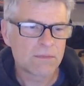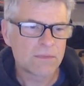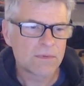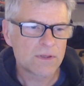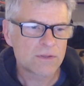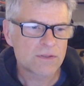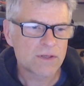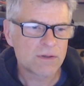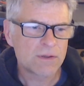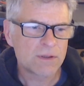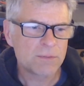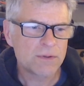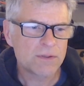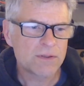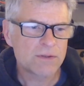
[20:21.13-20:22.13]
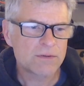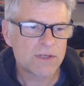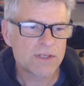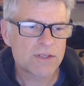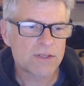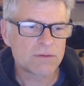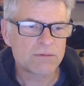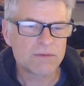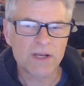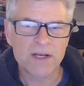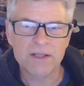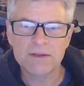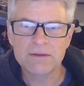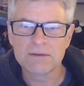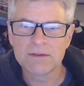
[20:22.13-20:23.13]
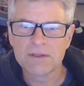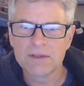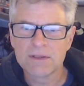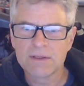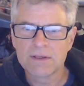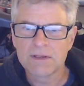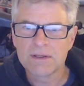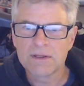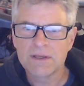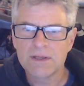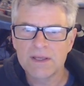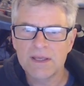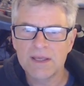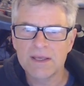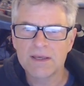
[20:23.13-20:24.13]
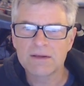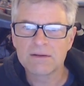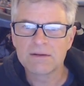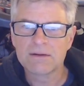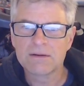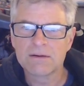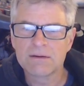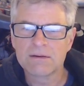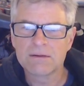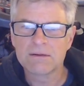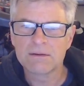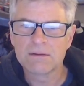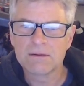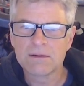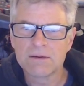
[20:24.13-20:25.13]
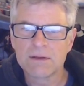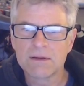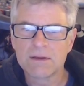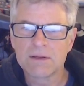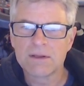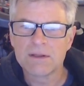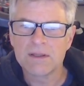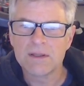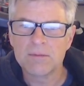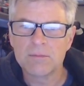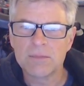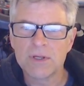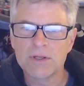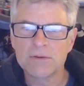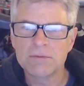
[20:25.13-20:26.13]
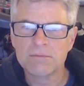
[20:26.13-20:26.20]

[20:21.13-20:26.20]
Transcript: So I'll put the threshold value here in blue.